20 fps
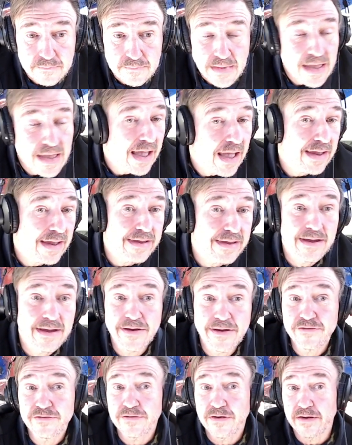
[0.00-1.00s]
Hi
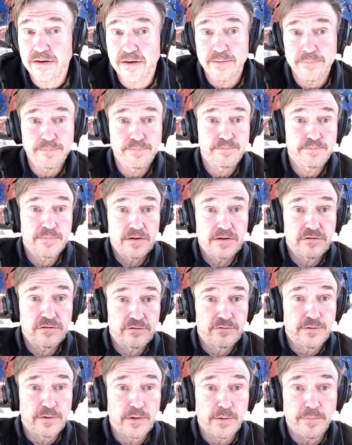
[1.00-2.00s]
guys, this
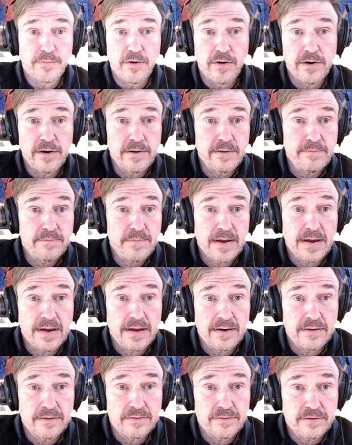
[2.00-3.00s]
is Philip Martin,
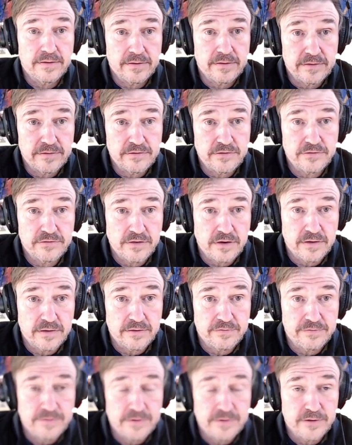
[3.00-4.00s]
and this is
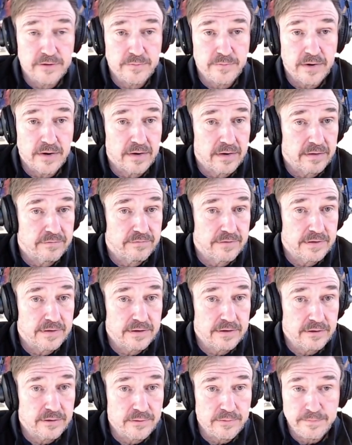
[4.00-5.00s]
On Film, On
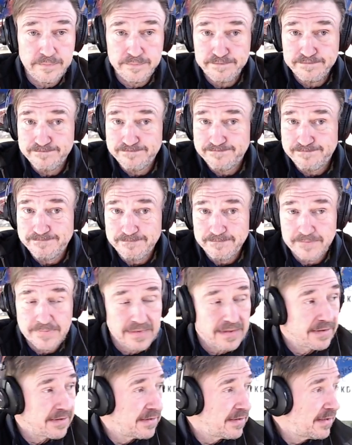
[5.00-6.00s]
Video,
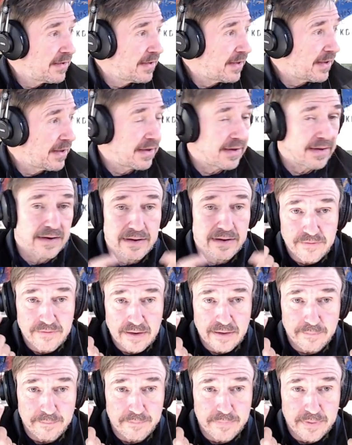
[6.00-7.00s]
and I've
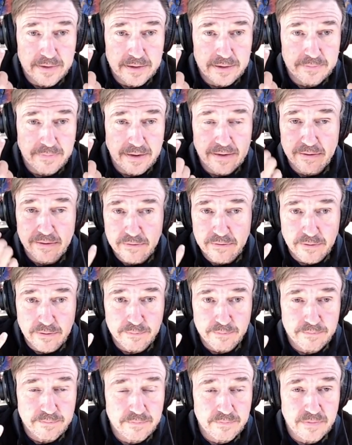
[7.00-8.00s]
got a bug in my ear
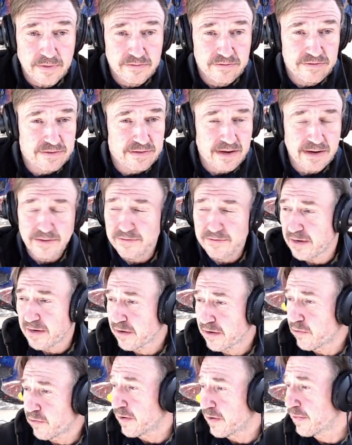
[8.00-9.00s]
going, it's kind of an
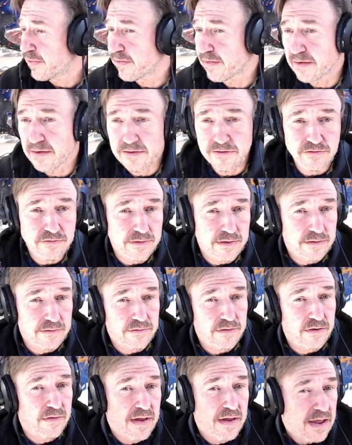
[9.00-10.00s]
echoey thing, so I
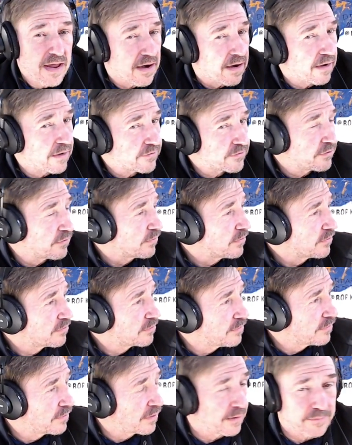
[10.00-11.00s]
don't know. Also,
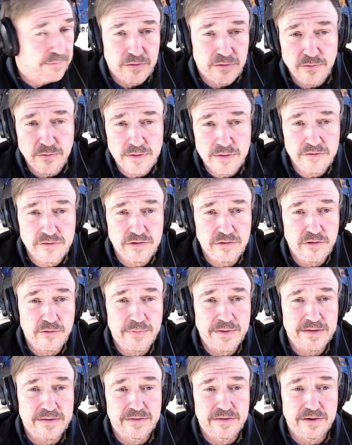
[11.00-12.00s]
I'm doing this a little
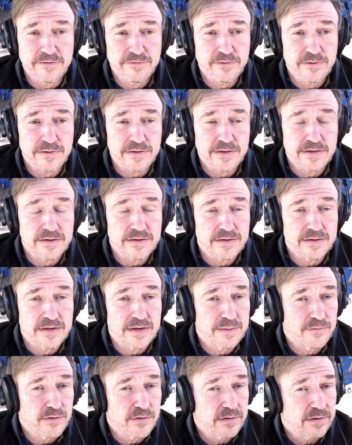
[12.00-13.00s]
bit differently today.
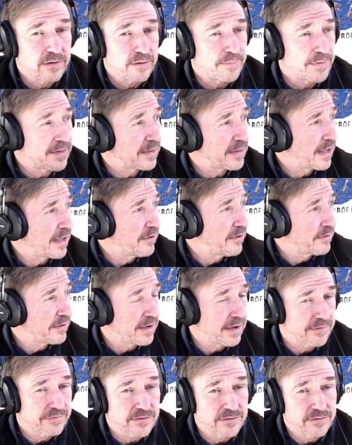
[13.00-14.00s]
I'm doing it a little bit later in
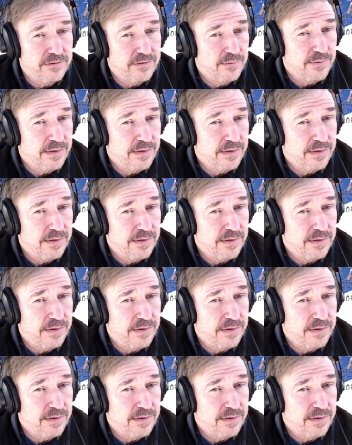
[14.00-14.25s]
the afternoon.